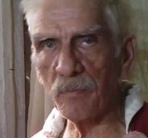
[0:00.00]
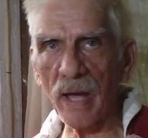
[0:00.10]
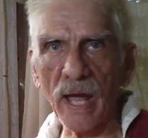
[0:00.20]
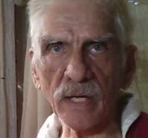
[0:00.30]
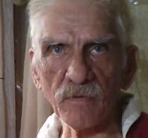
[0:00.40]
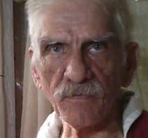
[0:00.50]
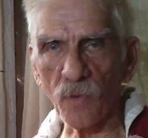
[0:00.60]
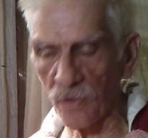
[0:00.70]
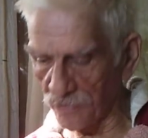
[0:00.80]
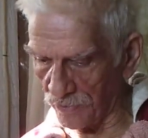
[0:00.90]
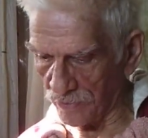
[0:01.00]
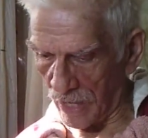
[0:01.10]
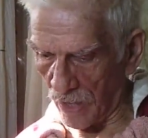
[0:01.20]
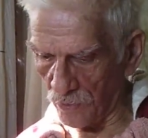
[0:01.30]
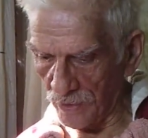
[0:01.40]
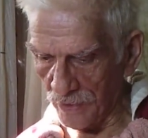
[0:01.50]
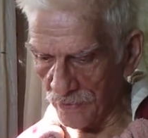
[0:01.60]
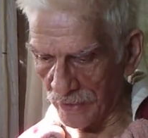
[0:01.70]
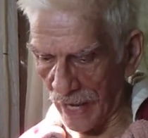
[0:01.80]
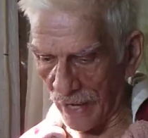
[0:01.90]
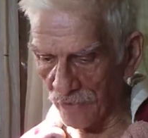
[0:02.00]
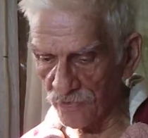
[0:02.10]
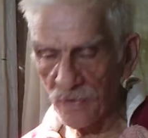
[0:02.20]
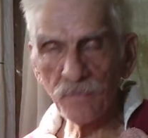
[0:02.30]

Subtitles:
back and forth to town, the gas.